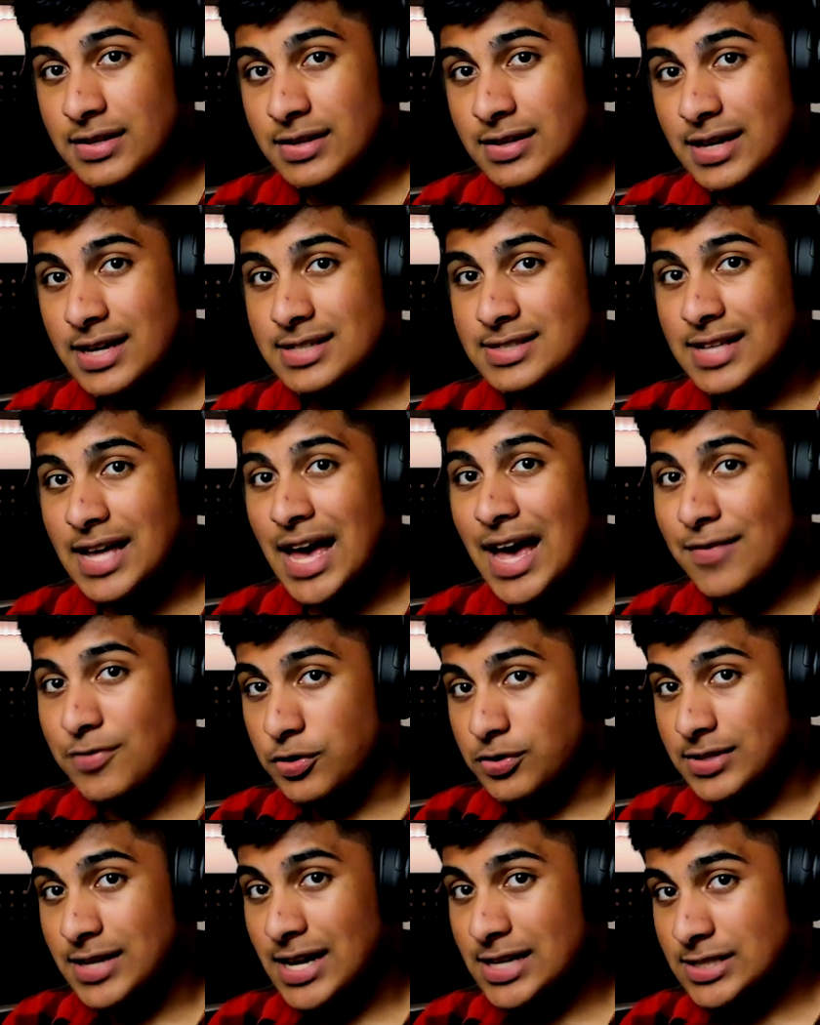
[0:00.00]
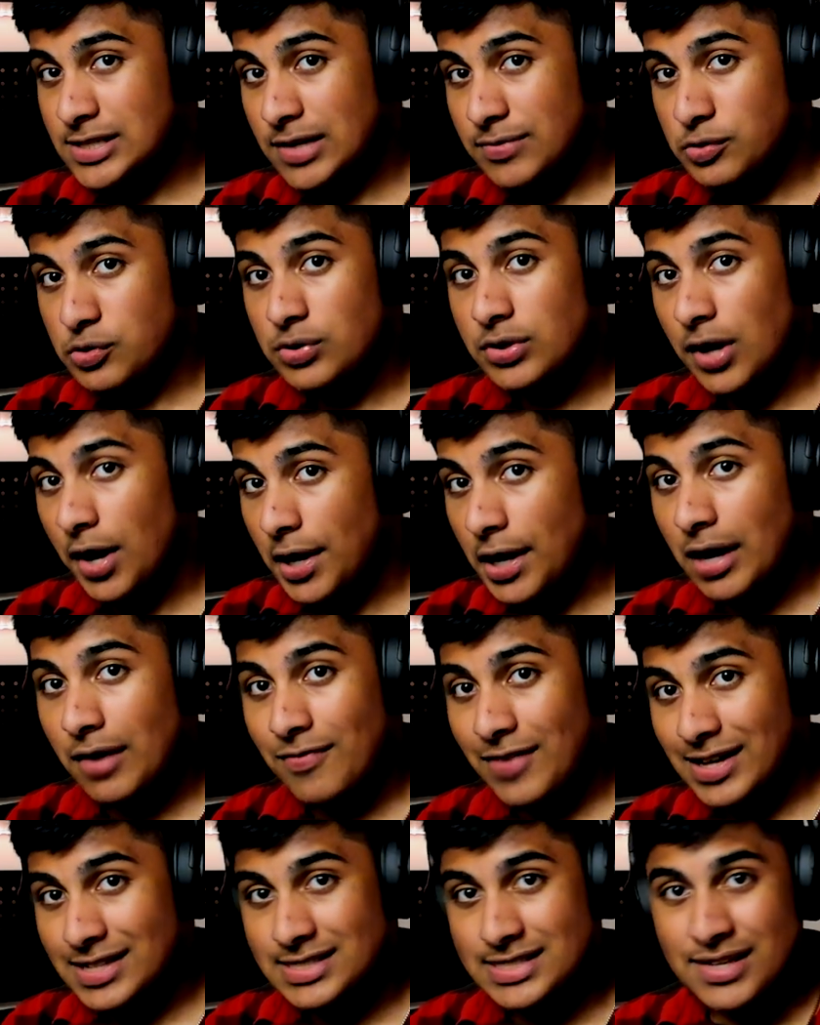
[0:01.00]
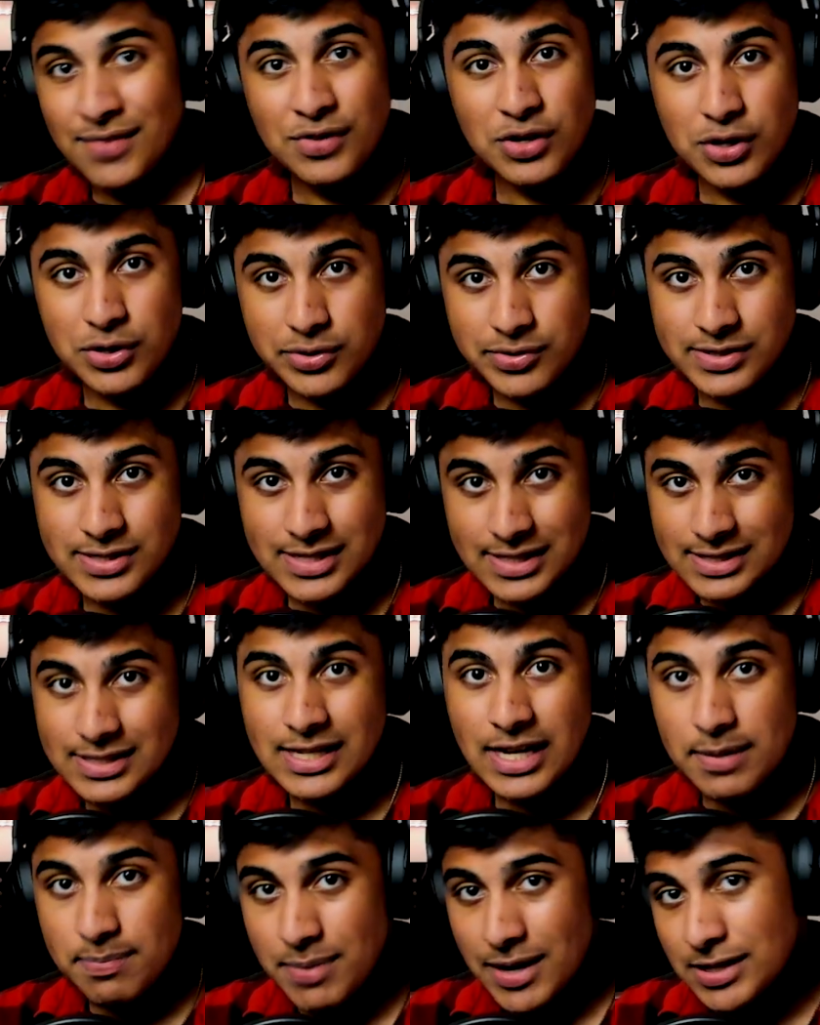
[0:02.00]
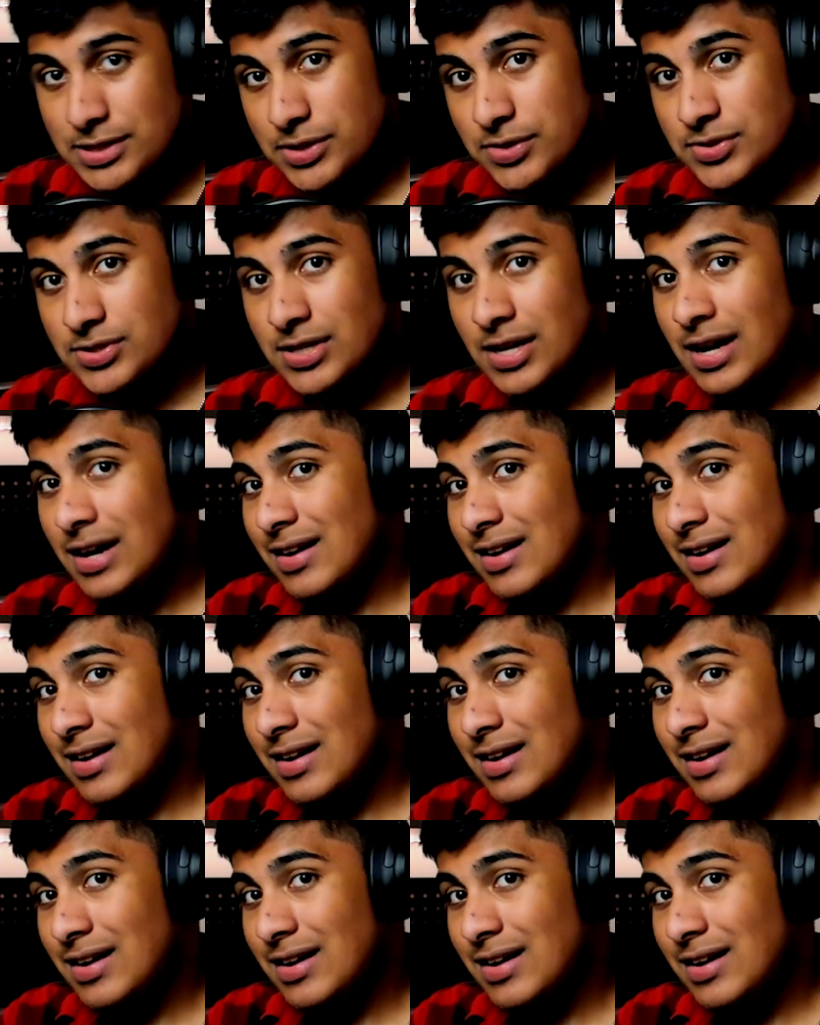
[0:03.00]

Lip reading: is to have your desktop view cut off at 768 pixels